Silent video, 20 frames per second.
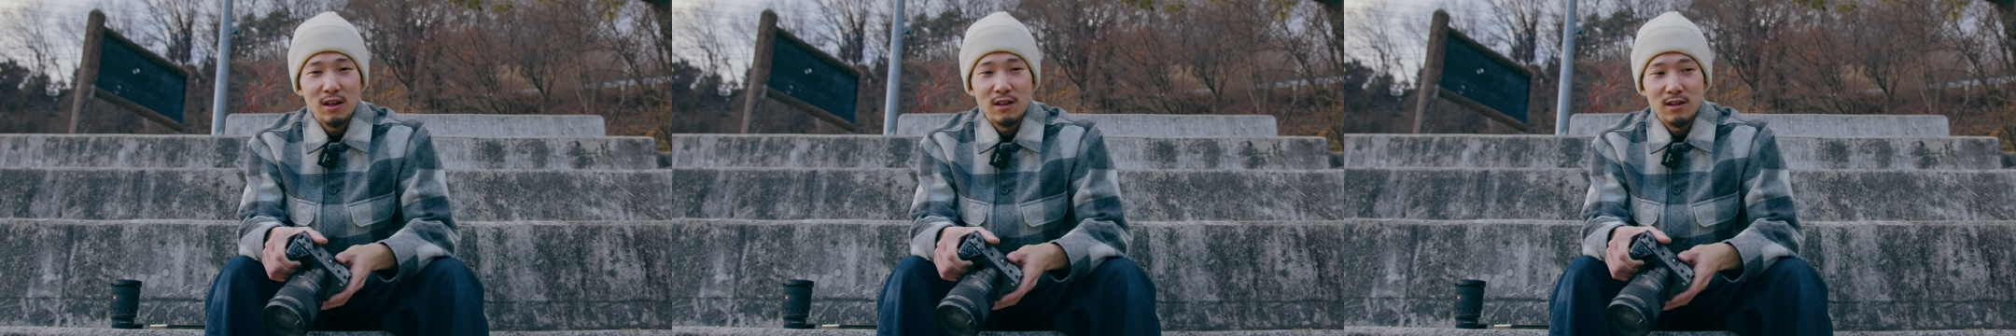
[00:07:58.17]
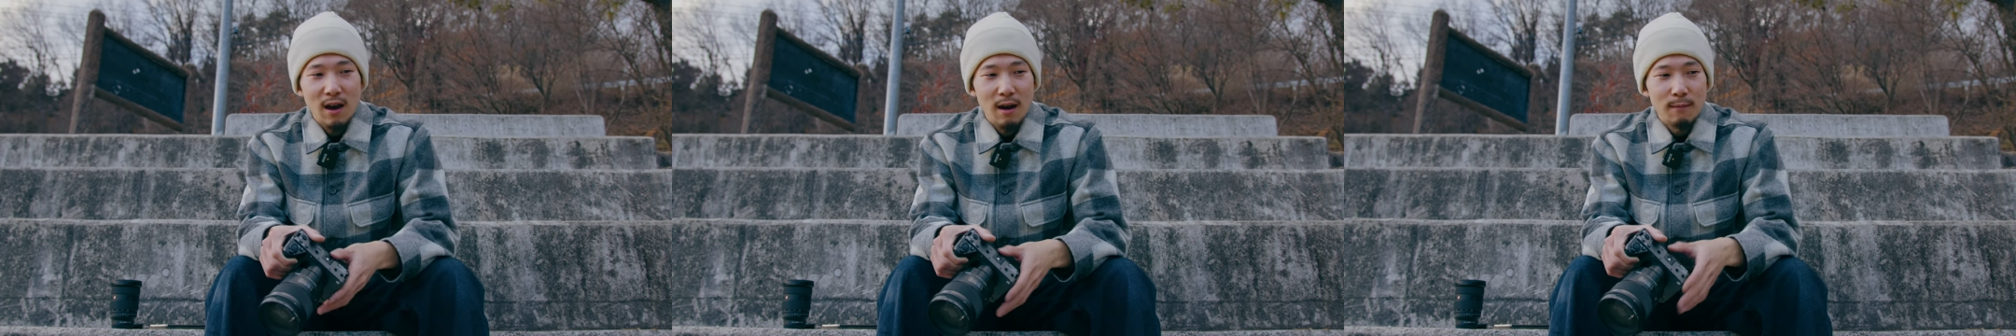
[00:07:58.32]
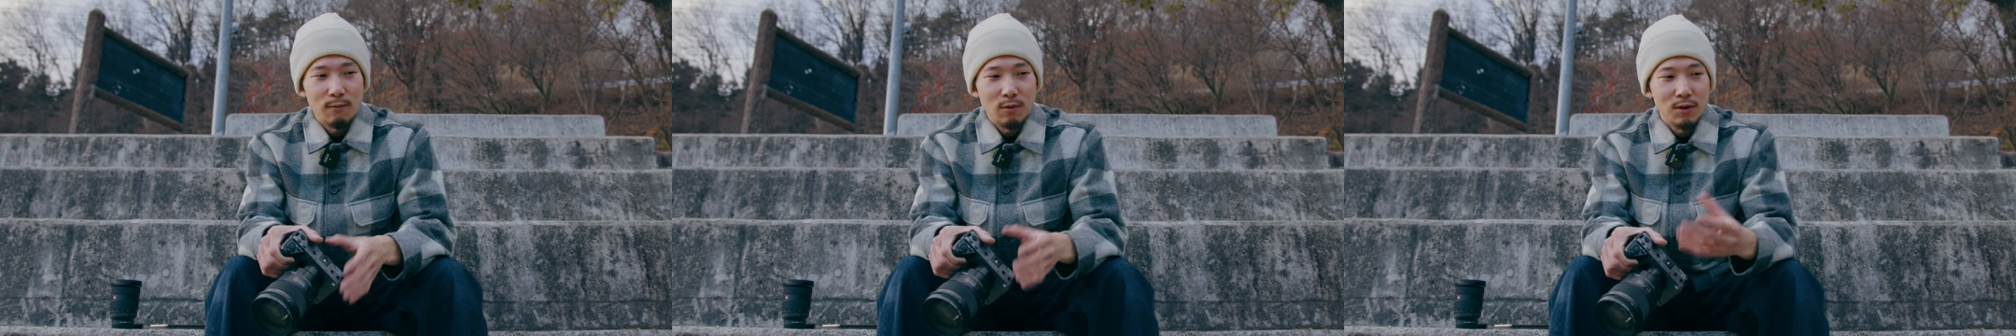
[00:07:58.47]

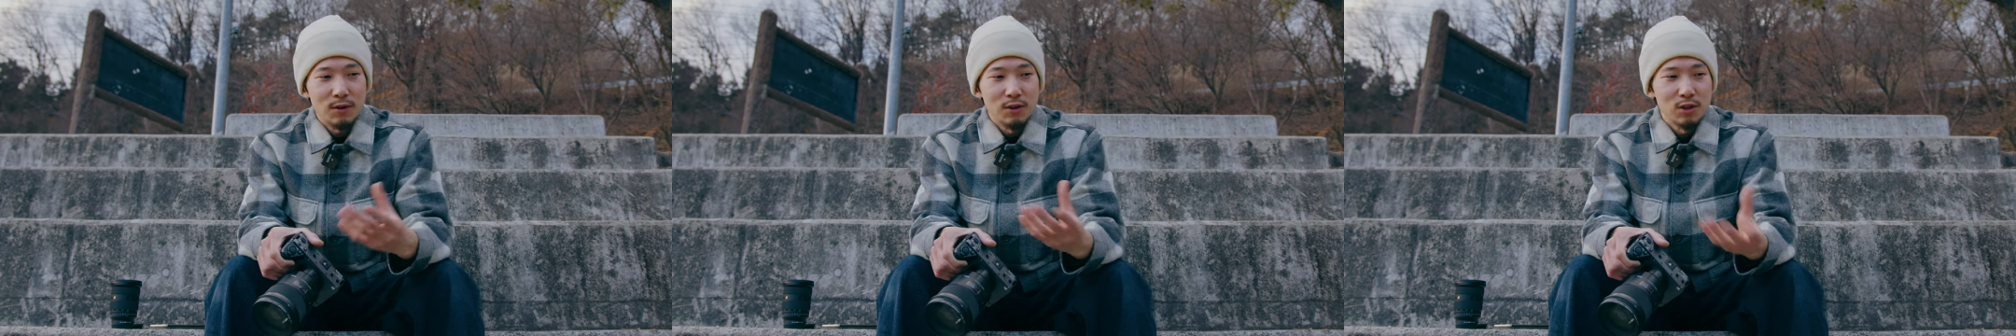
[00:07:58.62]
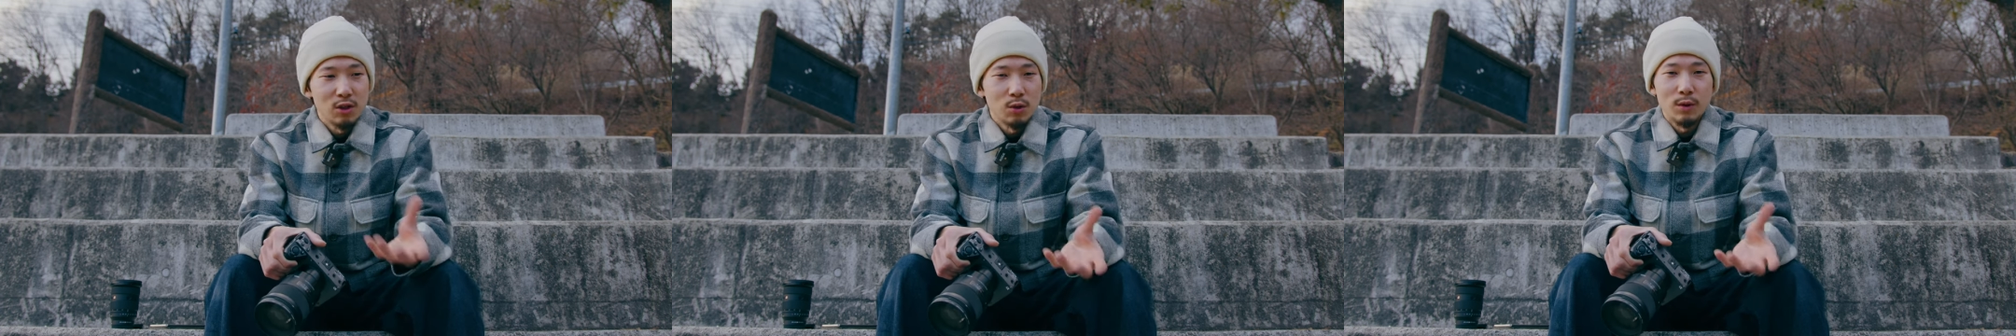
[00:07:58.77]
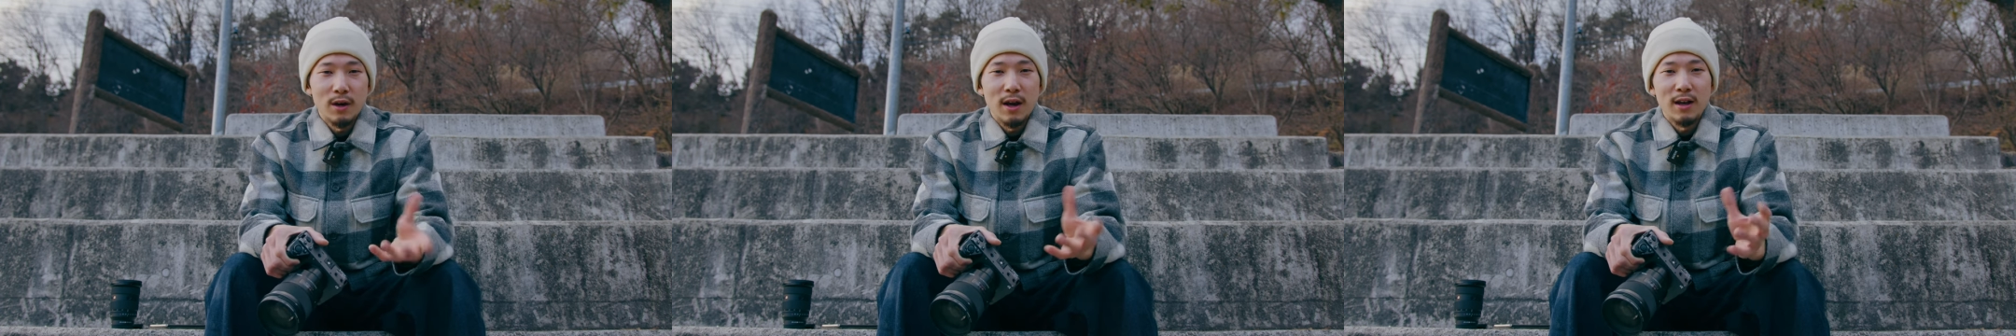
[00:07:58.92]
Tamron
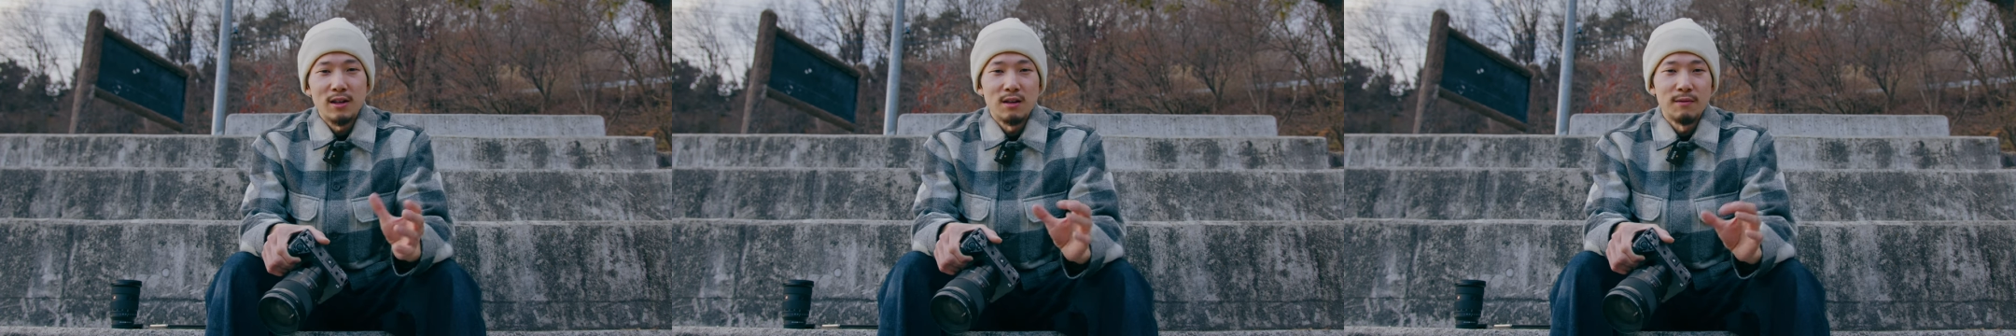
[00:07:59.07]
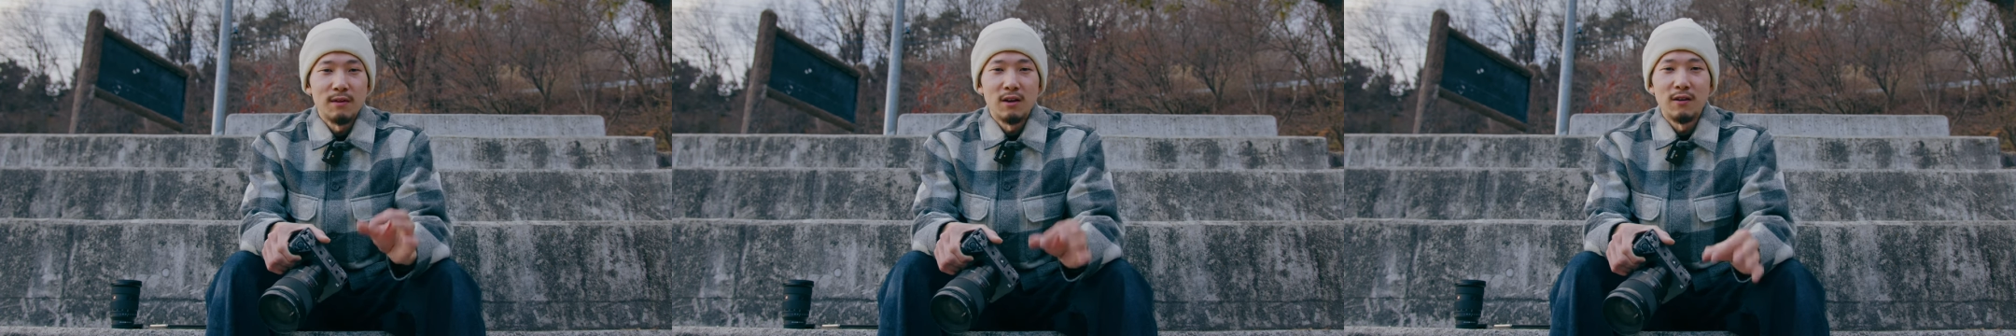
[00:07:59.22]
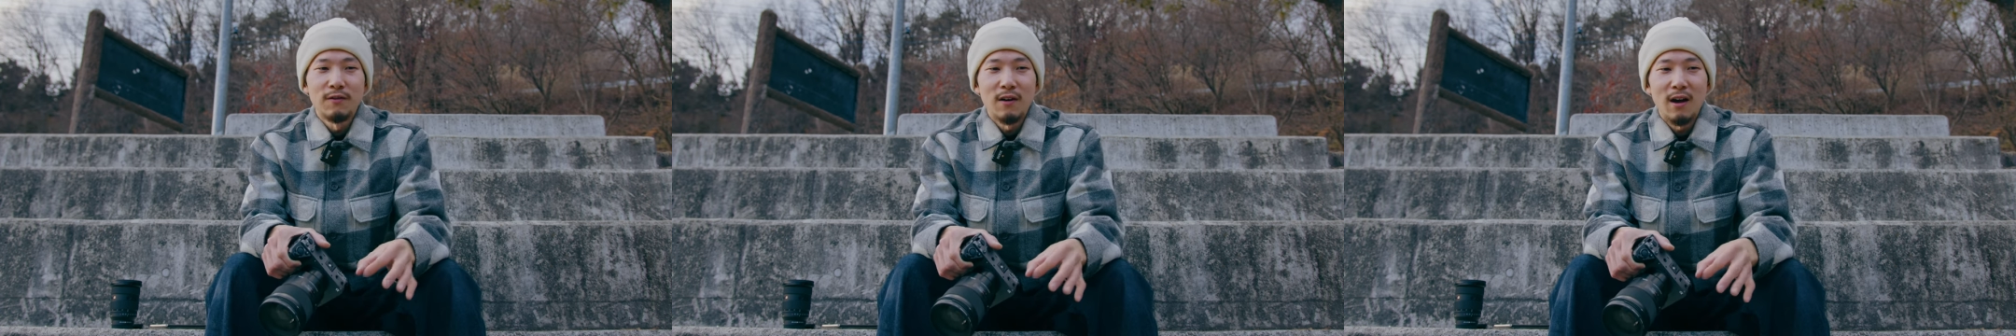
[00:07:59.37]
twenty-eight
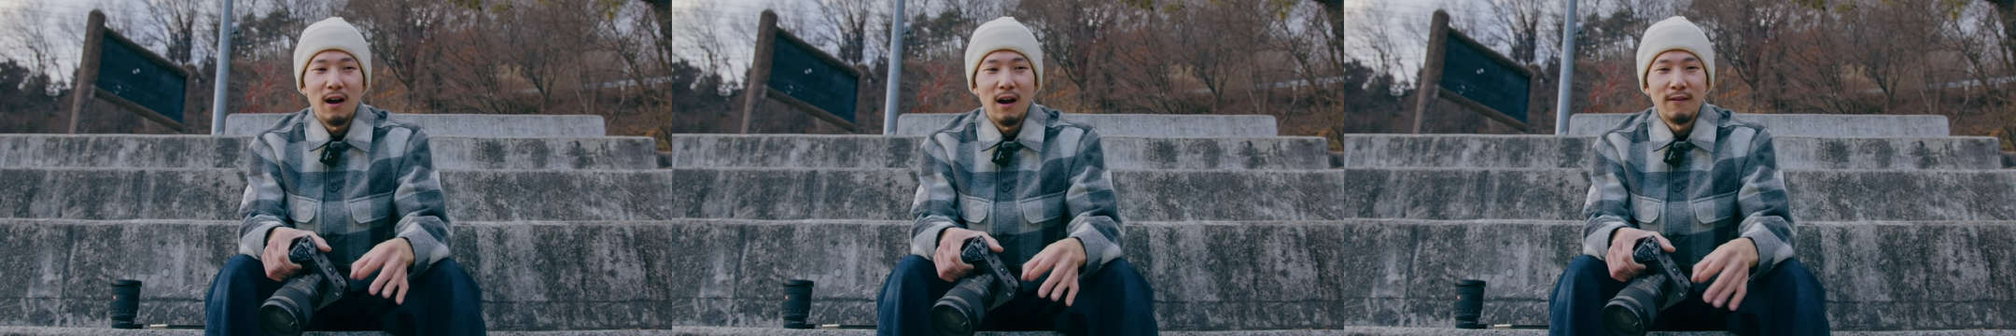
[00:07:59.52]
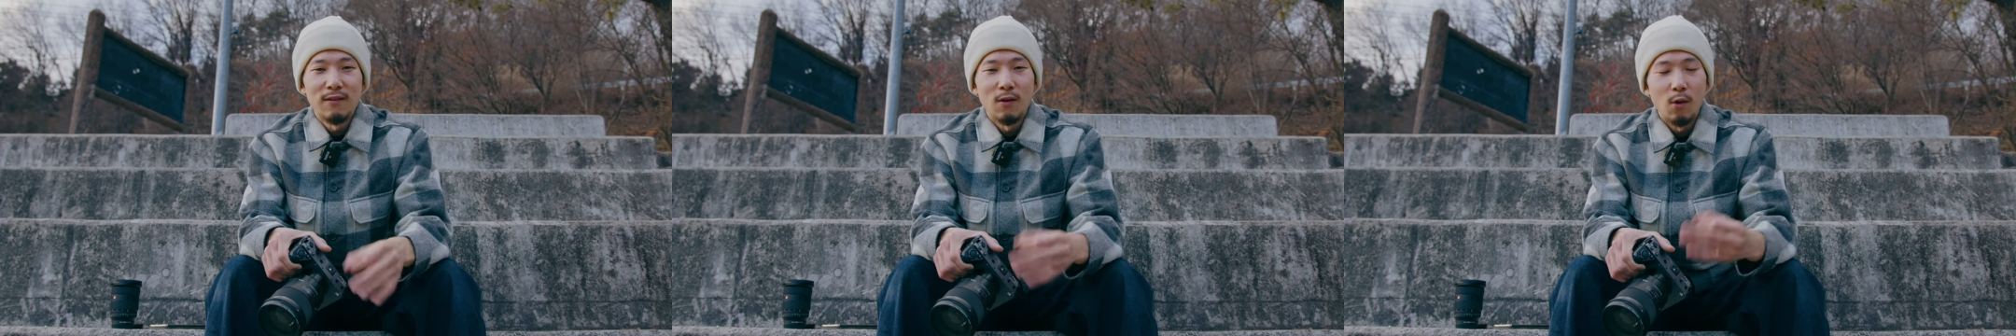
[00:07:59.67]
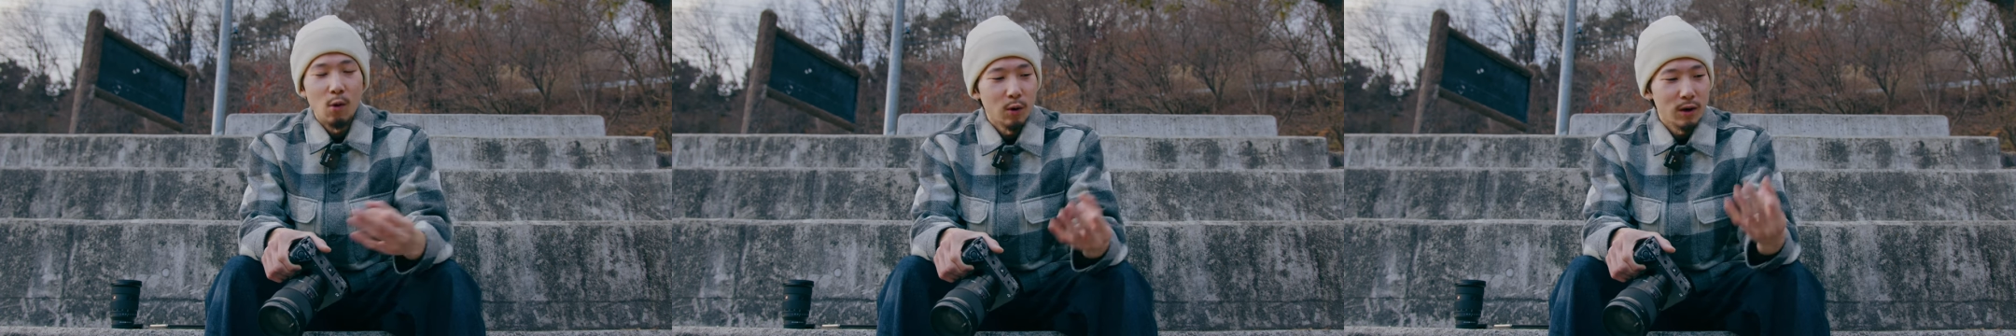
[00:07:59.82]

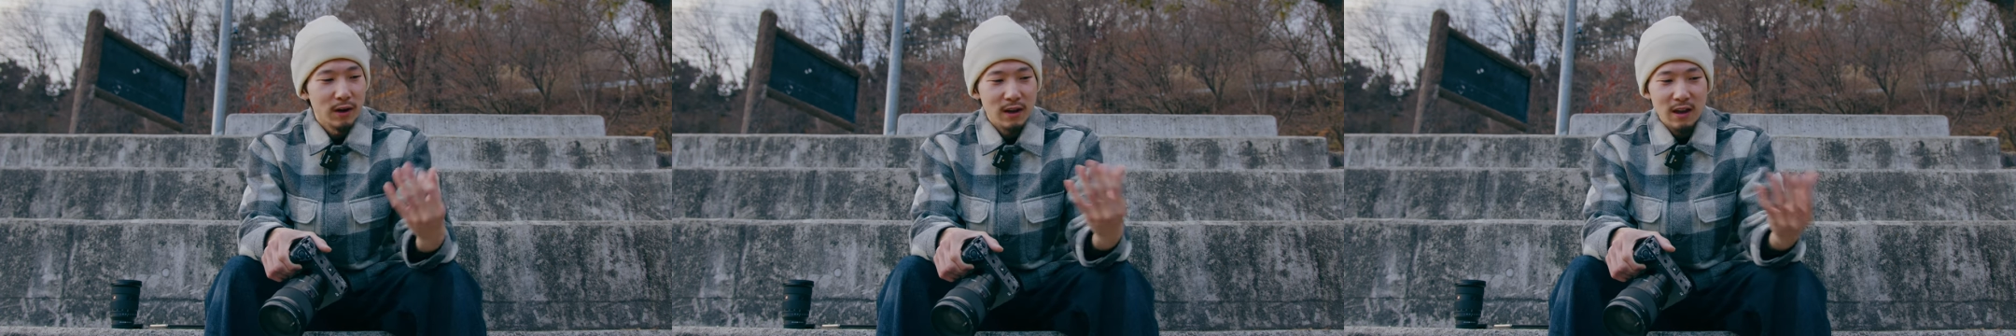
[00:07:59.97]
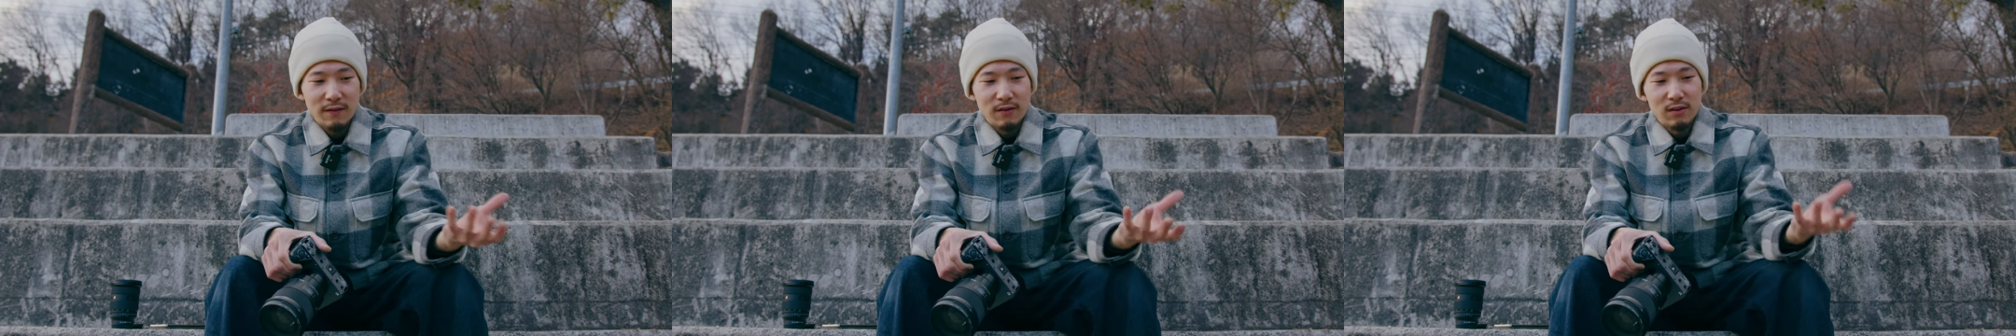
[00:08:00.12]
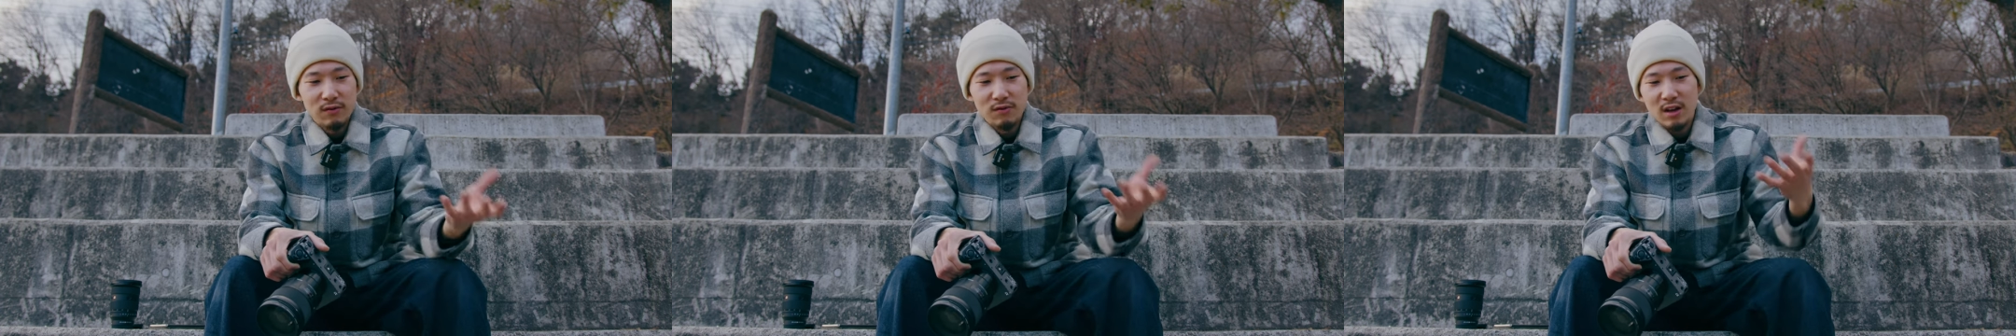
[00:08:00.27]
seventy-five, or
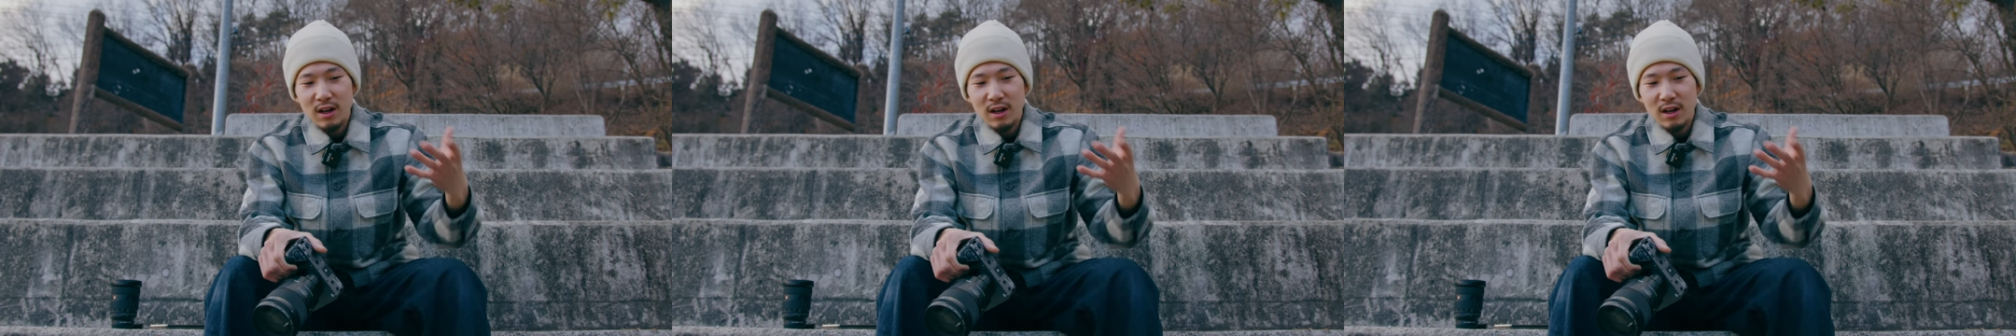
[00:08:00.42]
even